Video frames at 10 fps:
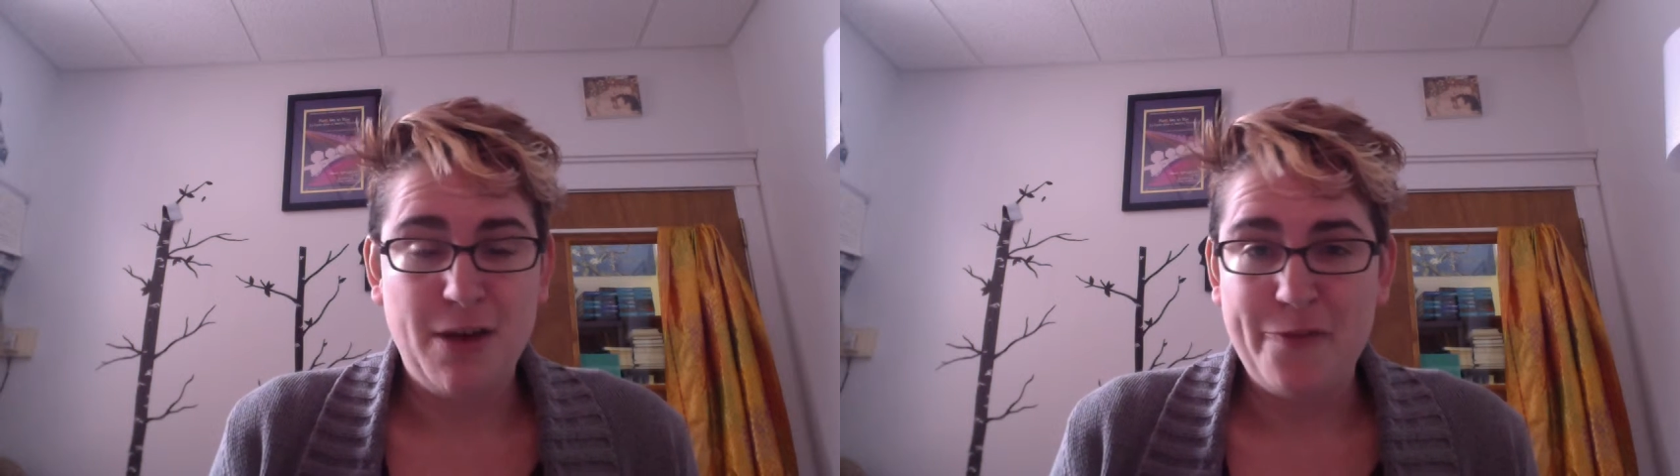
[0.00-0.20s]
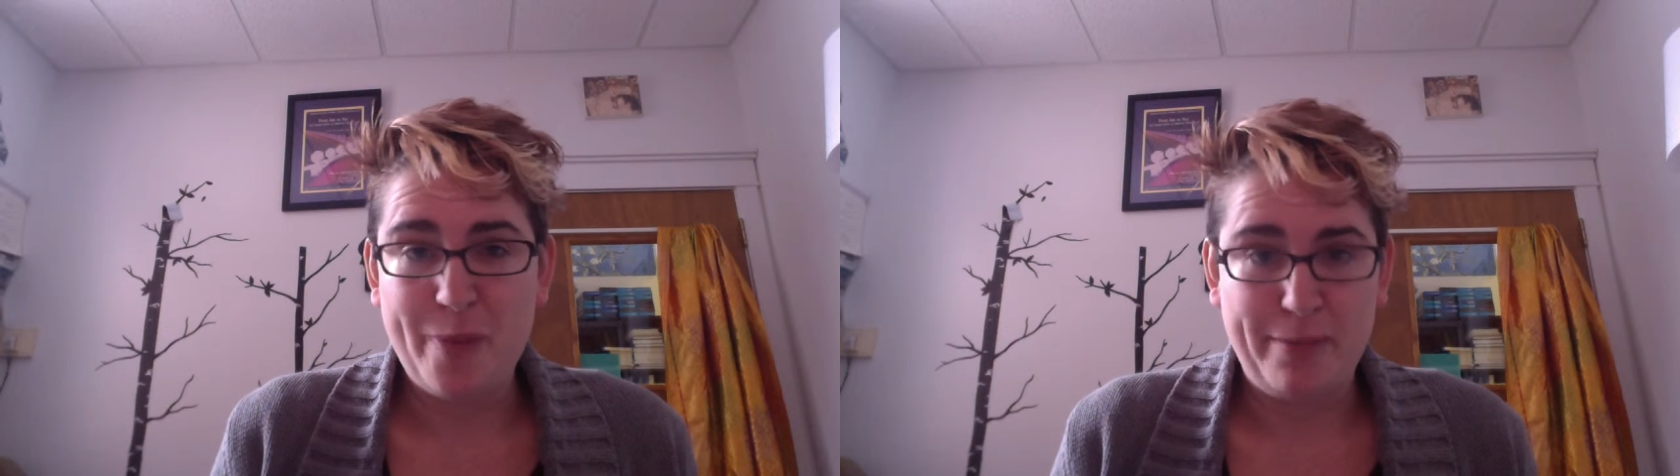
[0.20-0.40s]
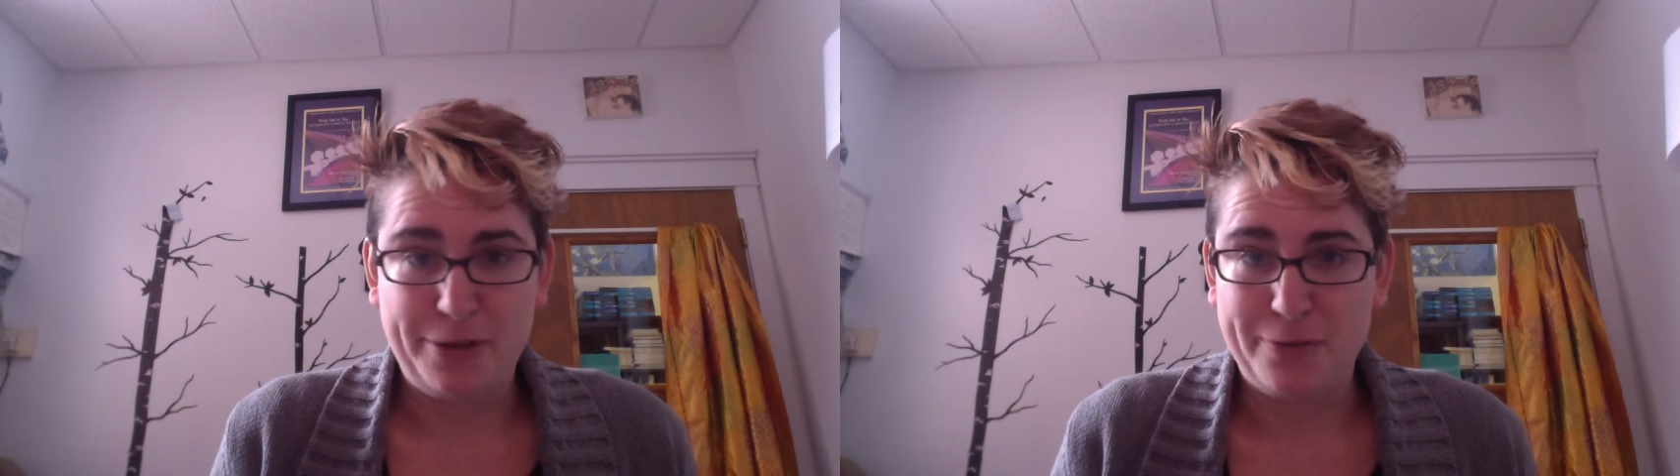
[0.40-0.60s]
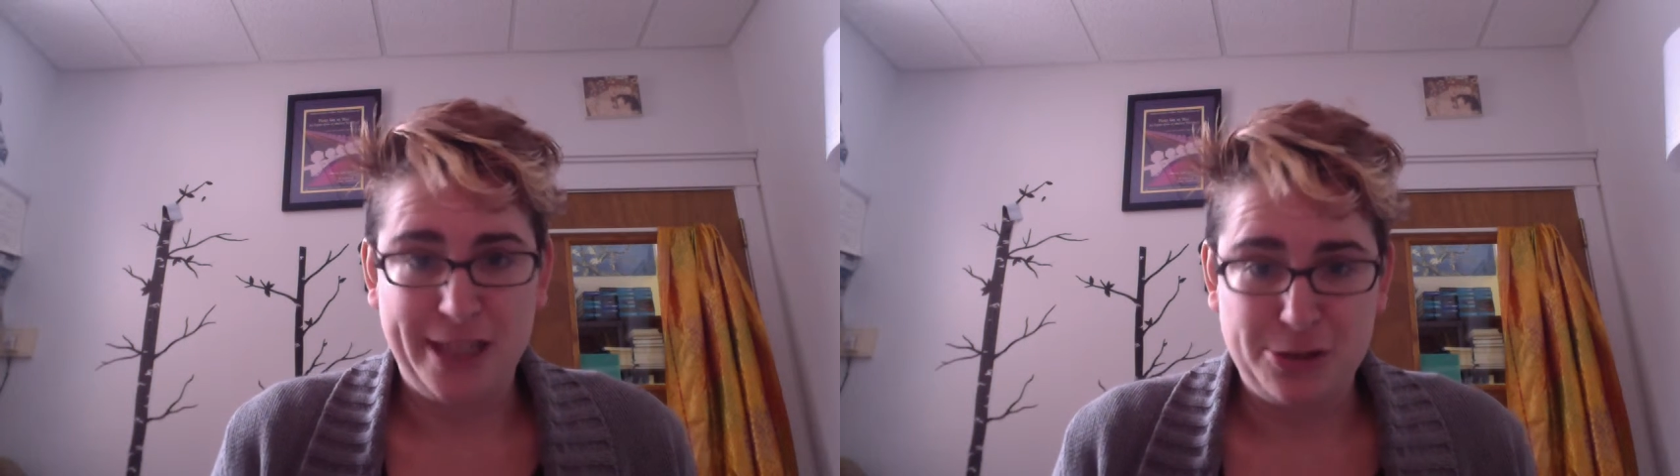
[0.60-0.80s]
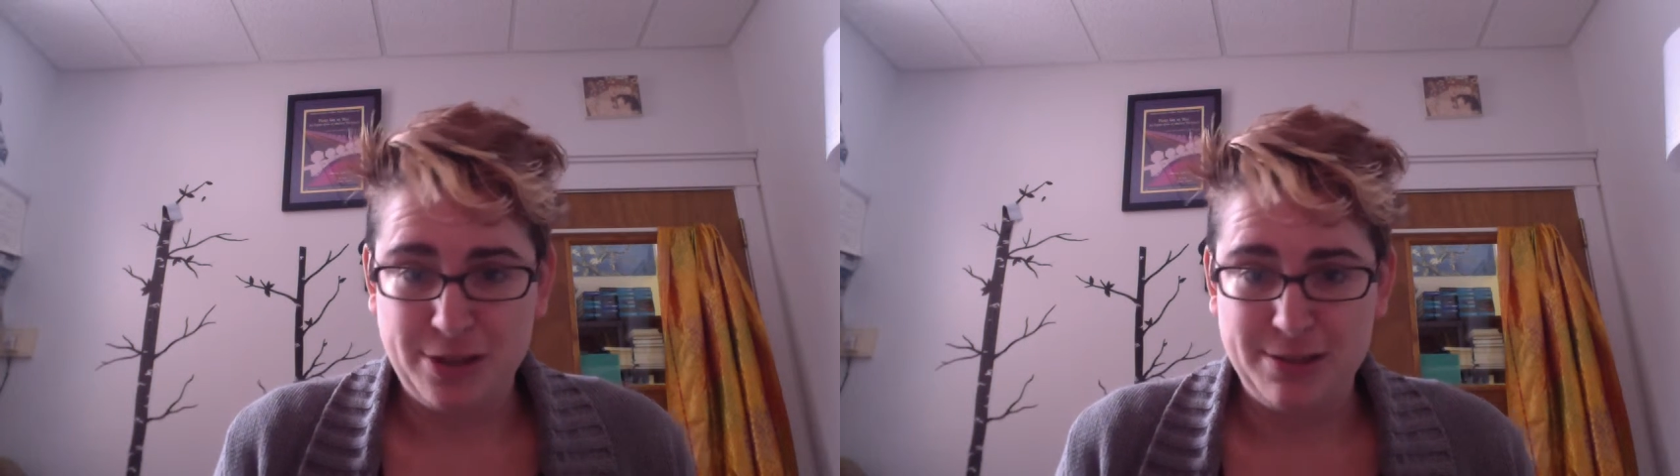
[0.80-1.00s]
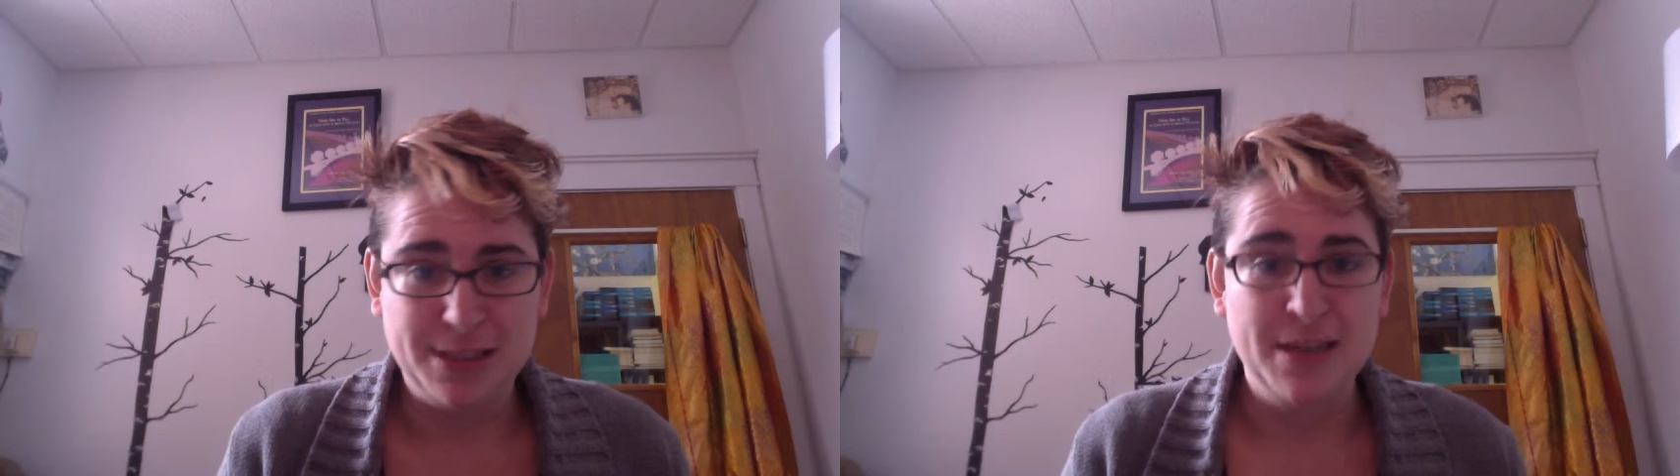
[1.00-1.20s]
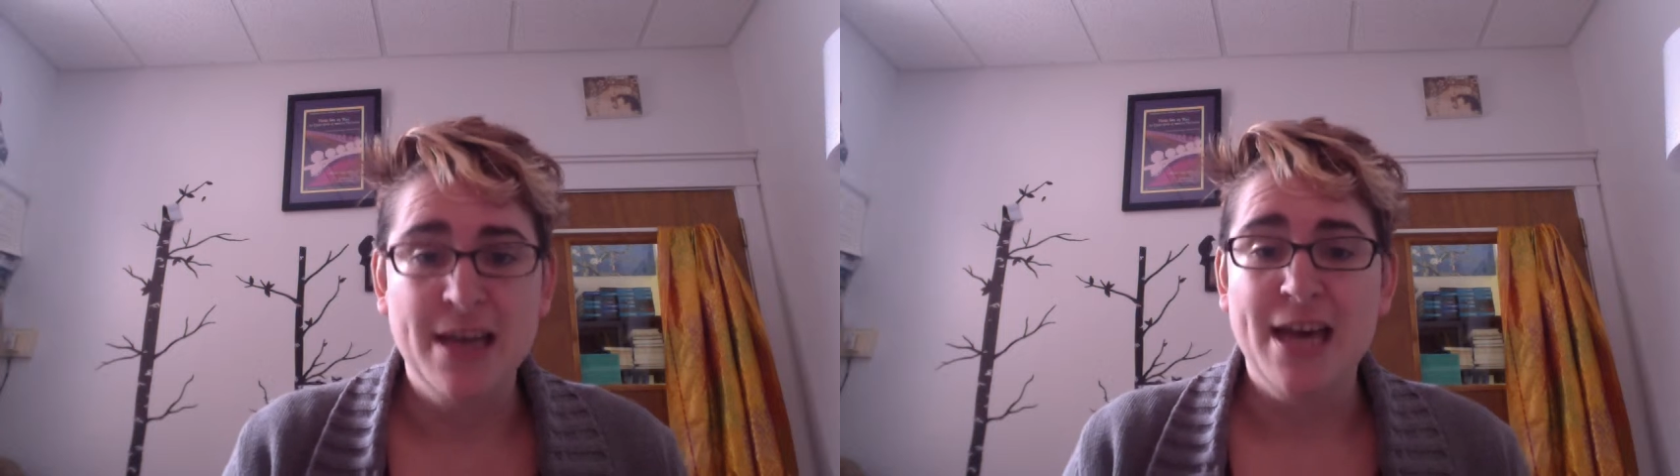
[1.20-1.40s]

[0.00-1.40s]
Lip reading: of public relations,